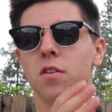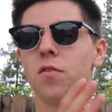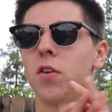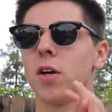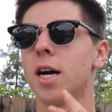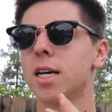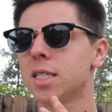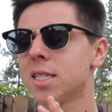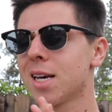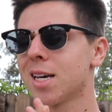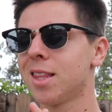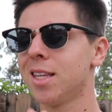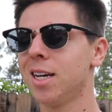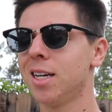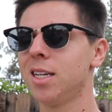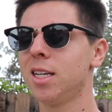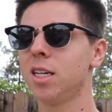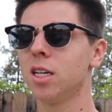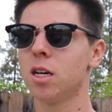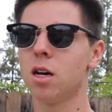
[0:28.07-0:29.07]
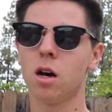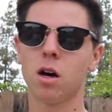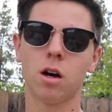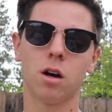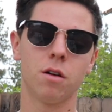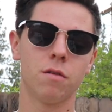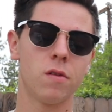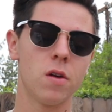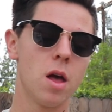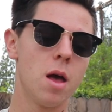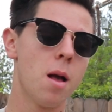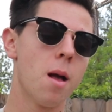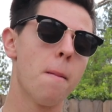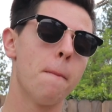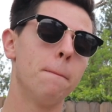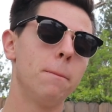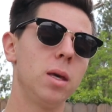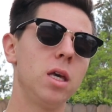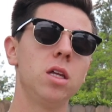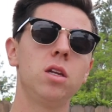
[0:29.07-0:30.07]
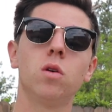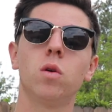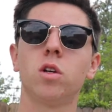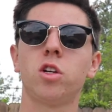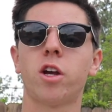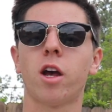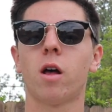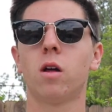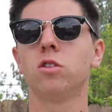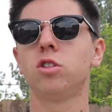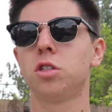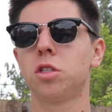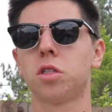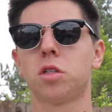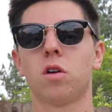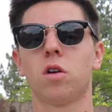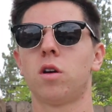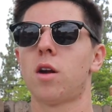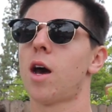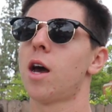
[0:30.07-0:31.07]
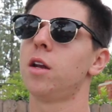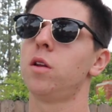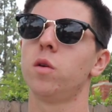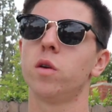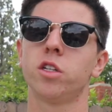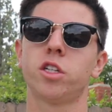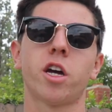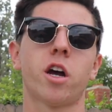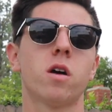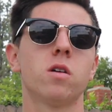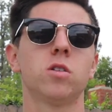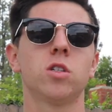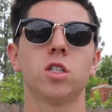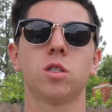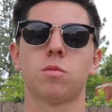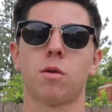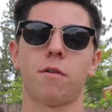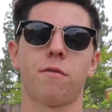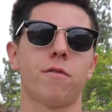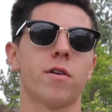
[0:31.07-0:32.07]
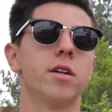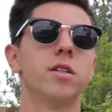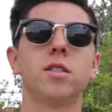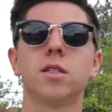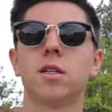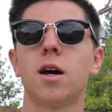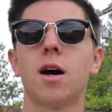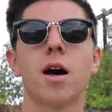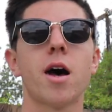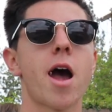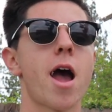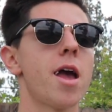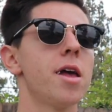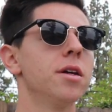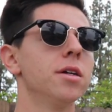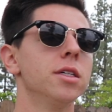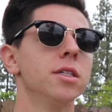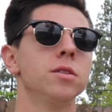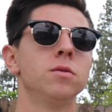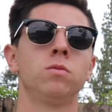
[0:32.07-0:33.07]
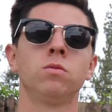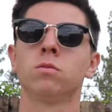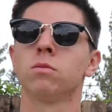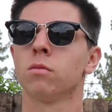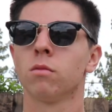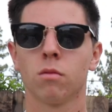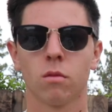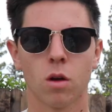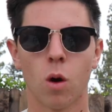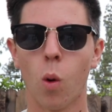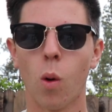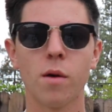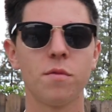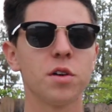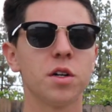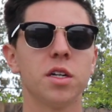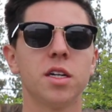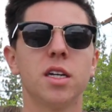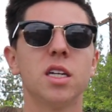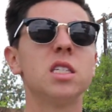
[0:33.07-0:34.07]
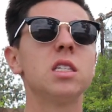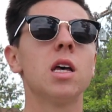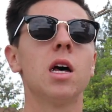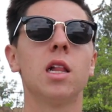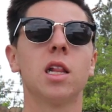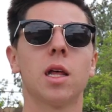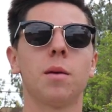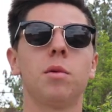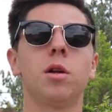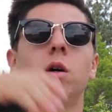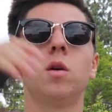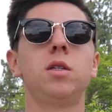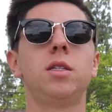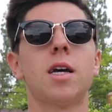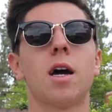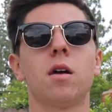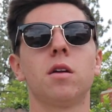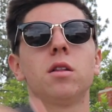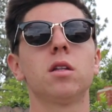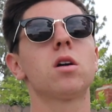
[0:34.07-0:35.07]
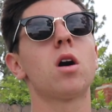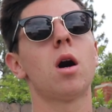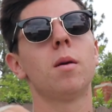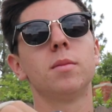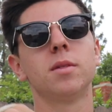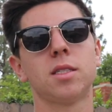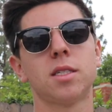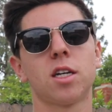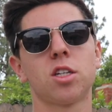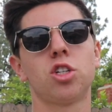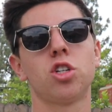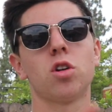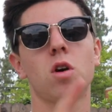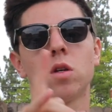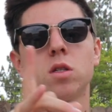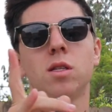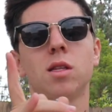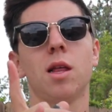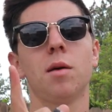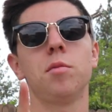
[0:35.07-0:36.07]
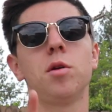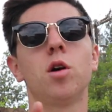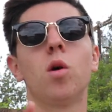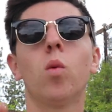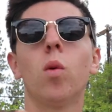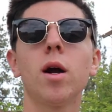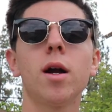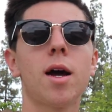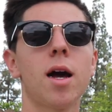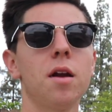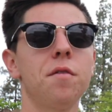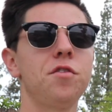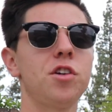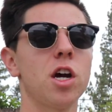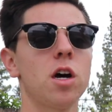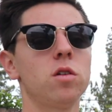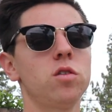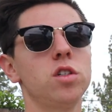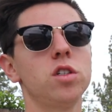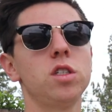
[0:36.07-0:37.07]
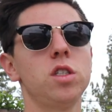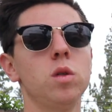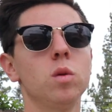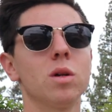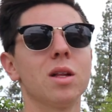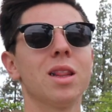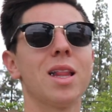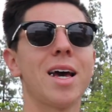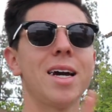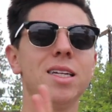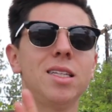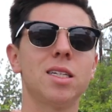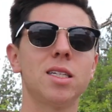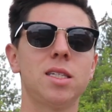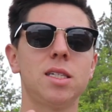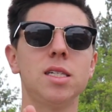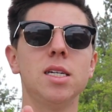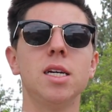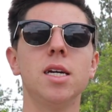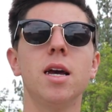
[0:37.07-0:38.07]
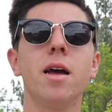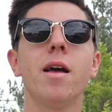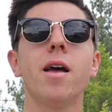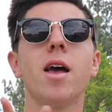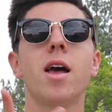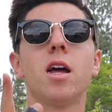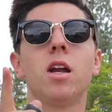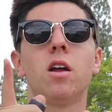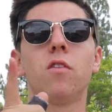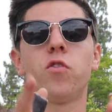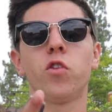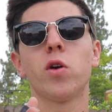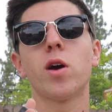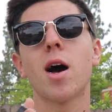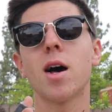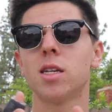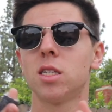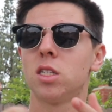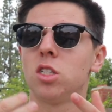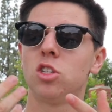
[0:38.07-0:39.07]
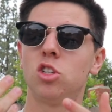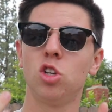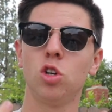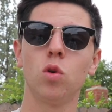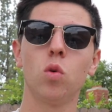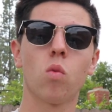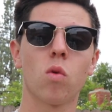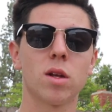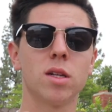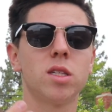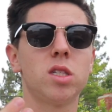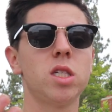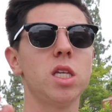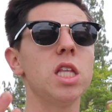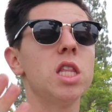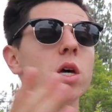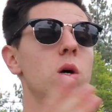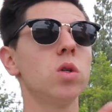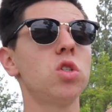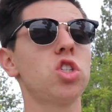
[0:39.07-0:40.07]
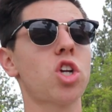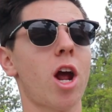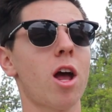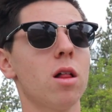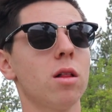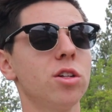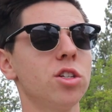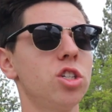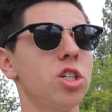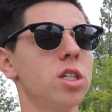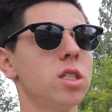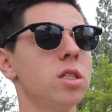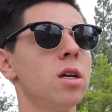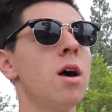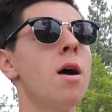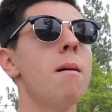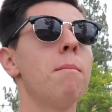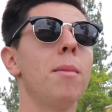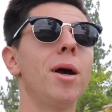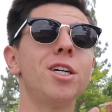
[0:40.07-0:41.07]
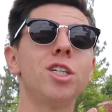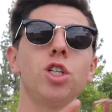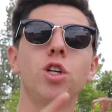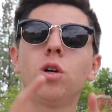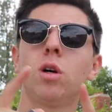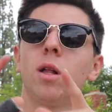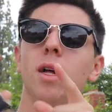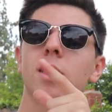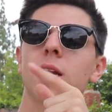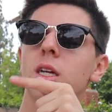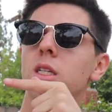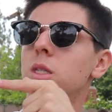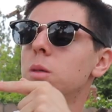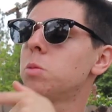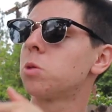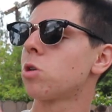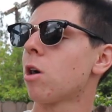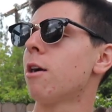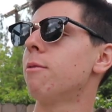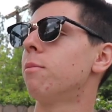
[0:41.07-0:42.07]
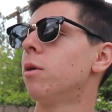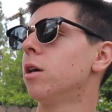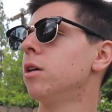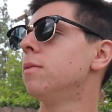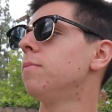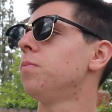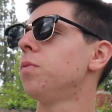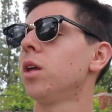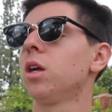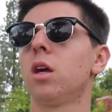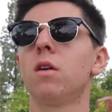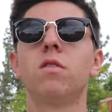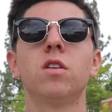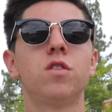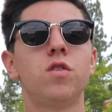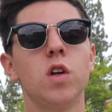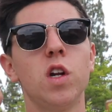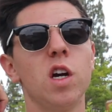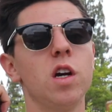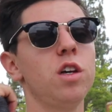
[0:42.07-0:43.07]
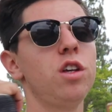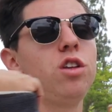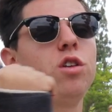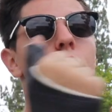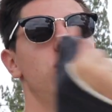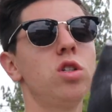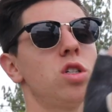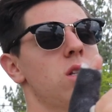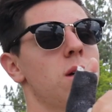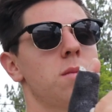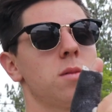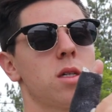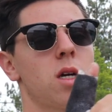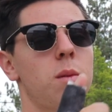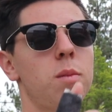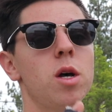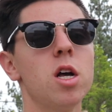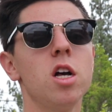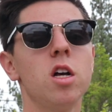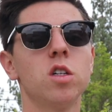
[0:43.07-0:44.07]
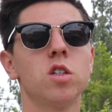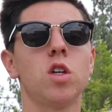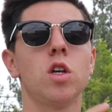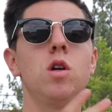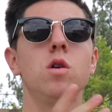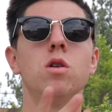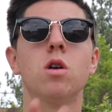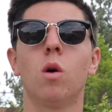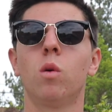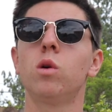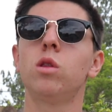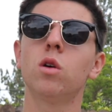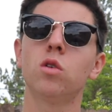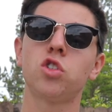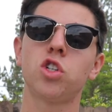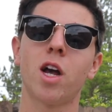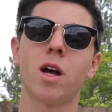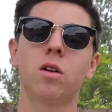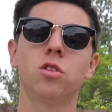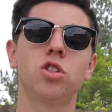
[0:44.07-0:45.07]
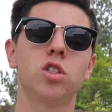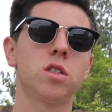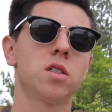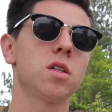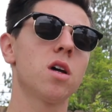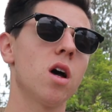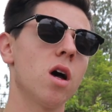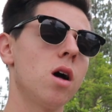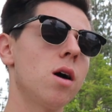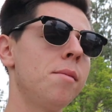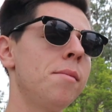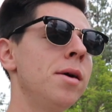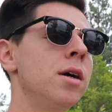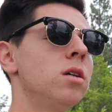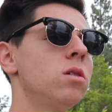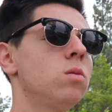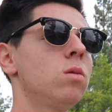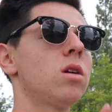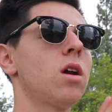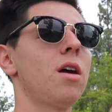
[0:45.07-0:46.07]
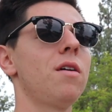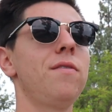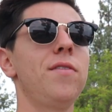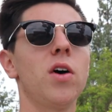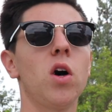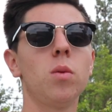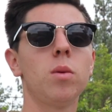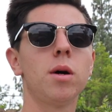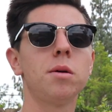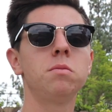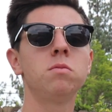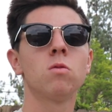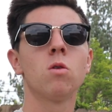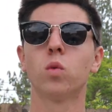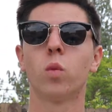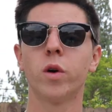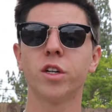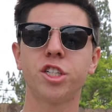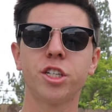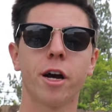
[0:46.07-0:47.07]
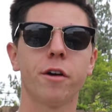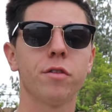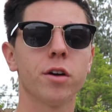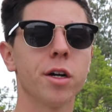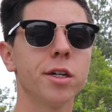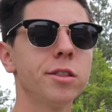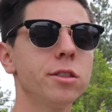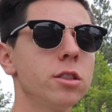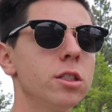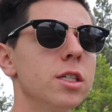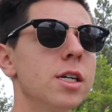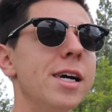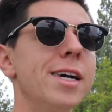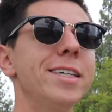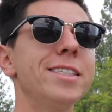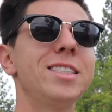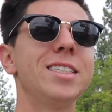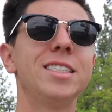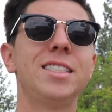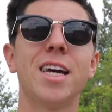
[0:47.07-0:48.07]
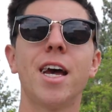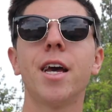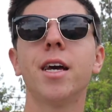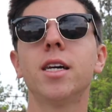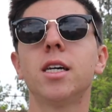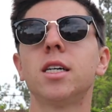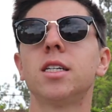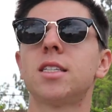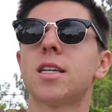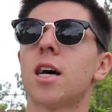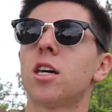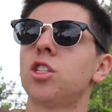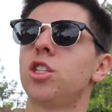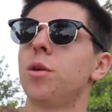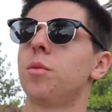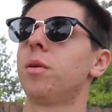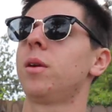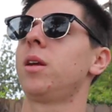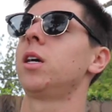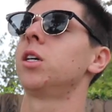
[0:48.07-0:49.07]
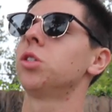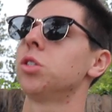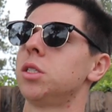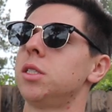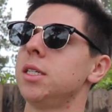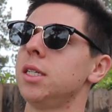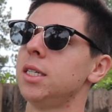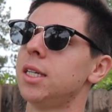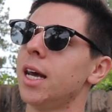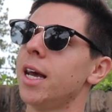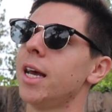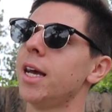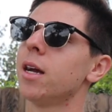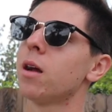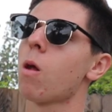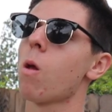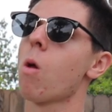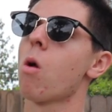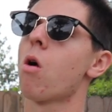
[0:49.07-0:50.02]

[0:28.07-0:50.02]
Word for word: If you guys like the idea of me doing challenges, her and I doing challenges, my friends and I, whoever it is, let me know down in the comments section. Also, let me know what kind of challenges you would like to see. And if you guys do want to see those challenges, make sure you click that subscribe button and give this video a huge thumbs up so you know when those challenges come, when I film them, whichever. Today is actually a pretty interesting day.